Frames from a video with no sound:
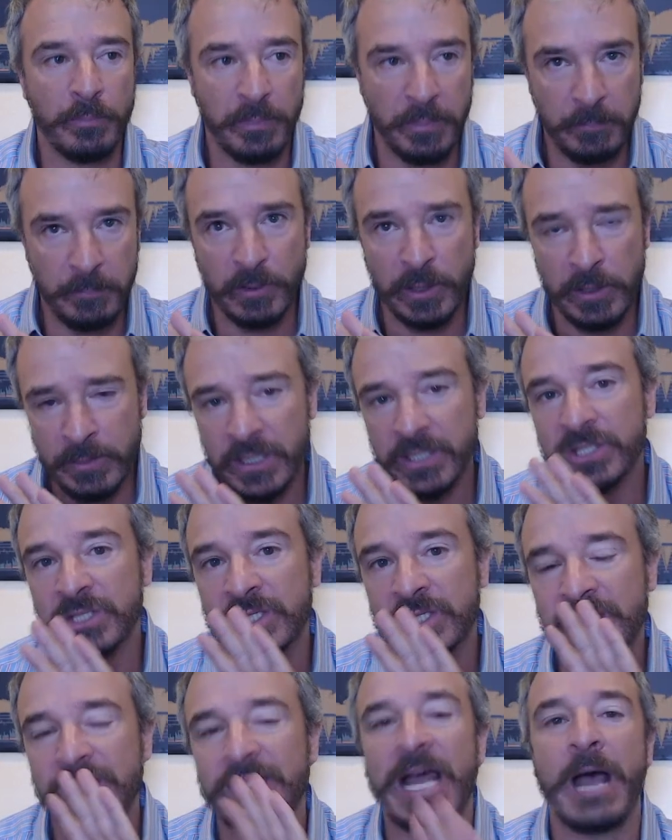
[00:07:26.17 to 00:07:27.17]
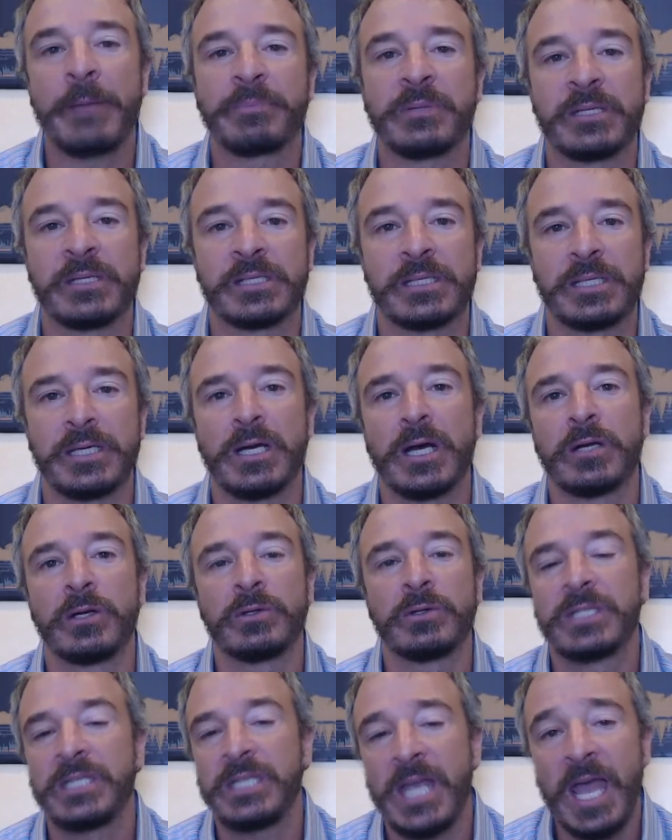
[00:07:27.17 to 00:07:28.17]
pretty much slapped this thing on
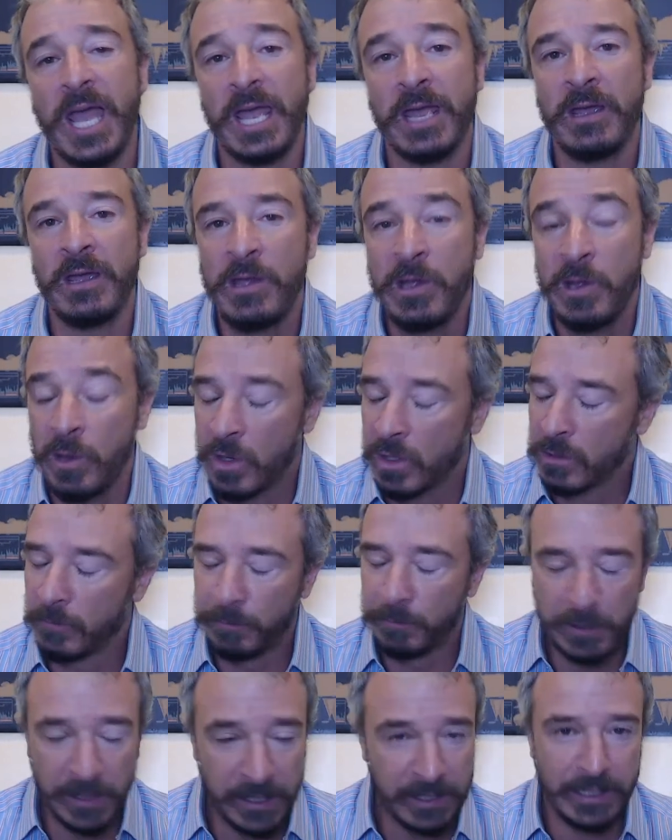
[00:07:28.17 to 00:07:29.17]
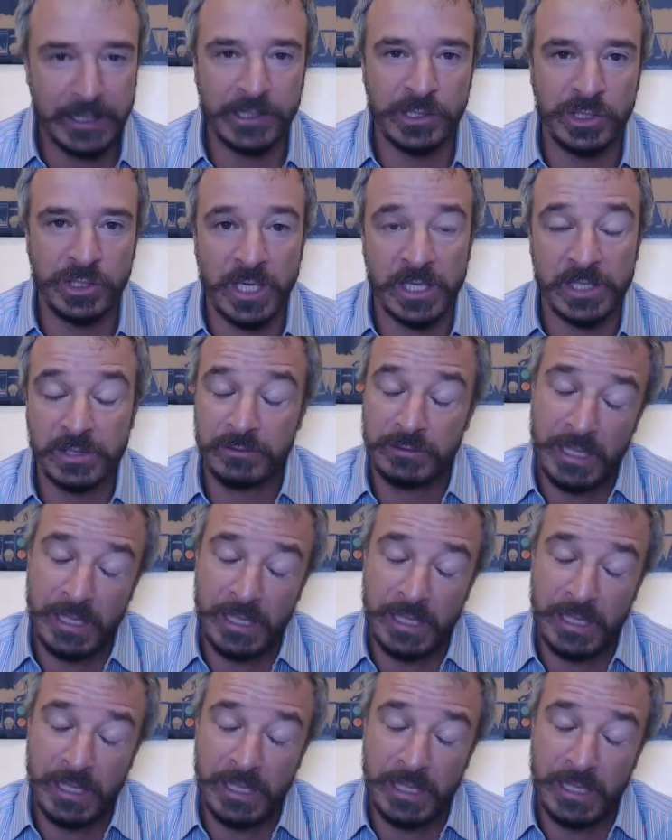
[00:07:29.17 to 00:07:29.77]
OTA, completely unjust.